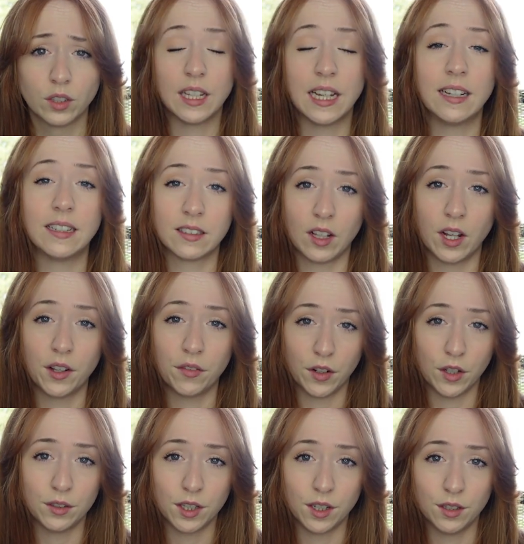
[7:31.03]
Things like
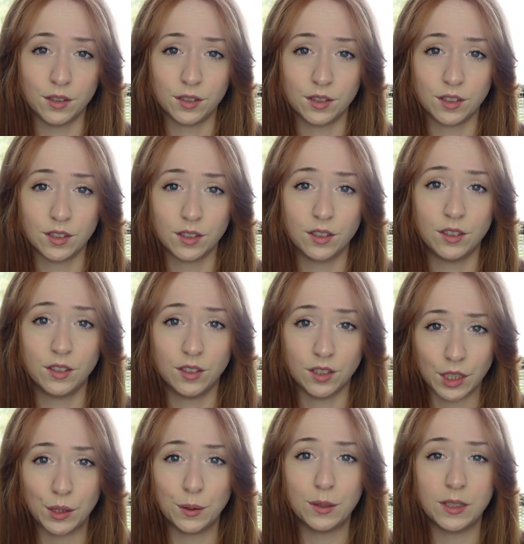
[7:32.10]
photos
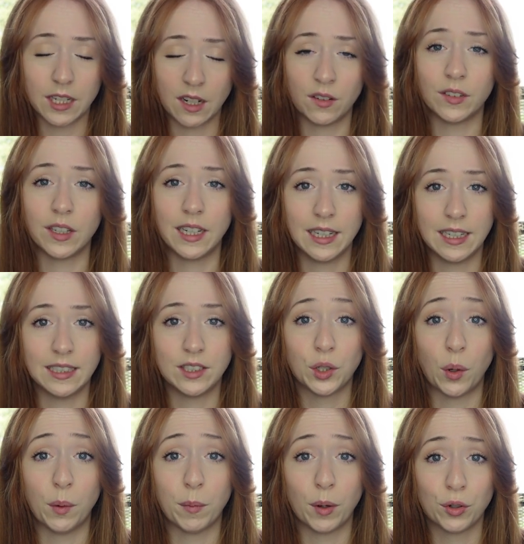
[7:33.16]
do definitely lead
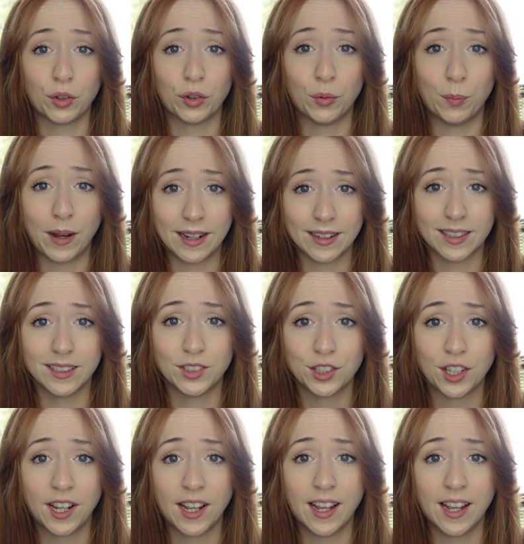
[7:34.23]
to emotional baggage,